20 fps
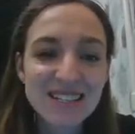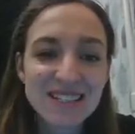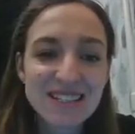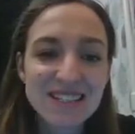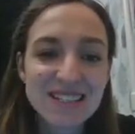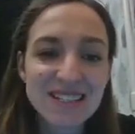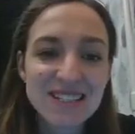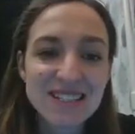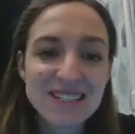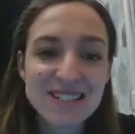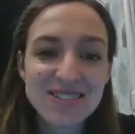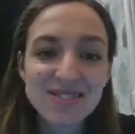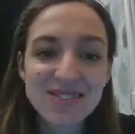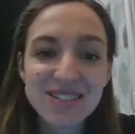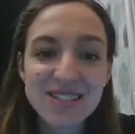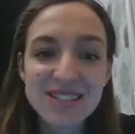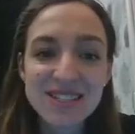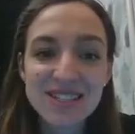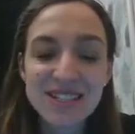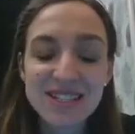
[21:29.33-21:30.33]
uh,
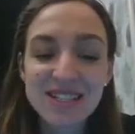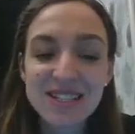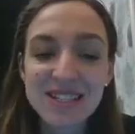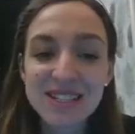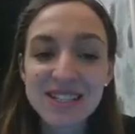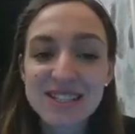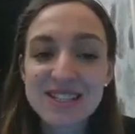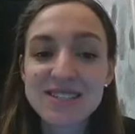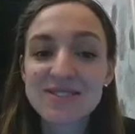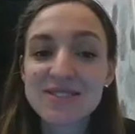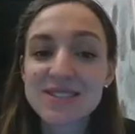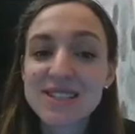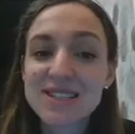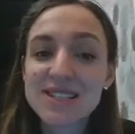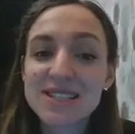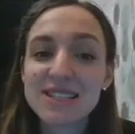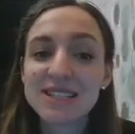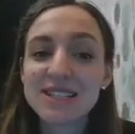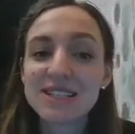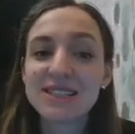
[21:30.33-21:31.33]
in
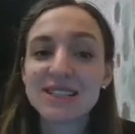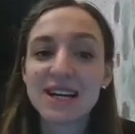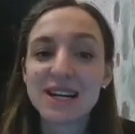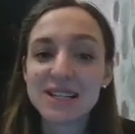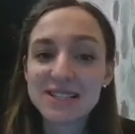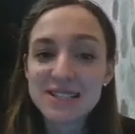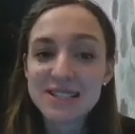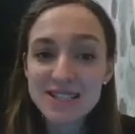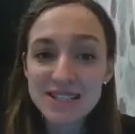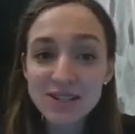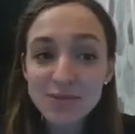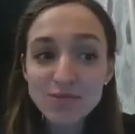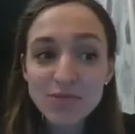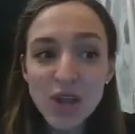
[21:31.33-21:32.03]
1790